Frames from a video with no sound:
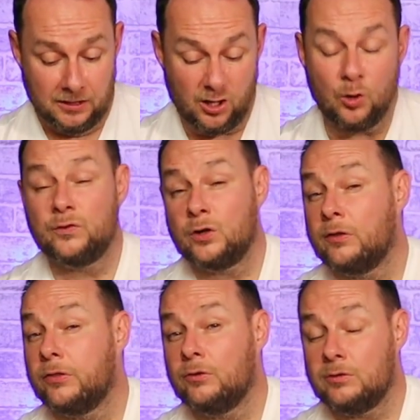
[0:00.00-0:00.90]

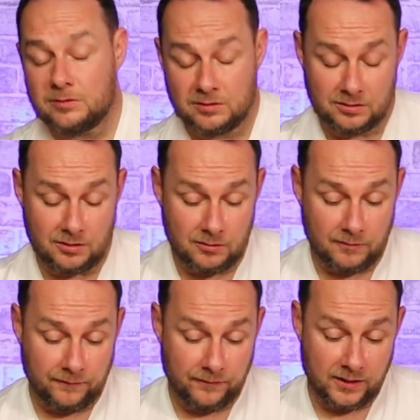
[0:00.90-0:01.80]
Overall thoughts
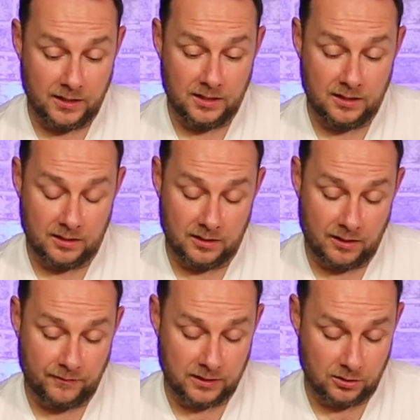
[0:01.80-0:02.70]
of the
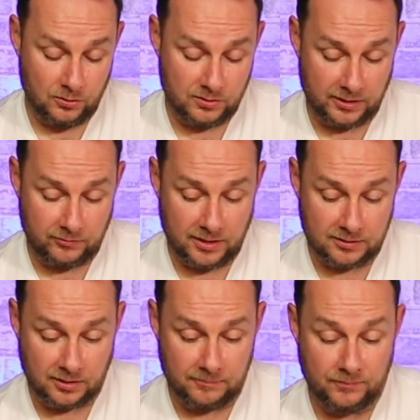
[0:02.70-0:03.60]
FAQs and
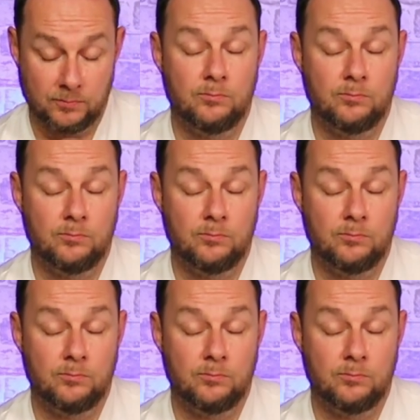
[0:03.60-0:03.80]
errata?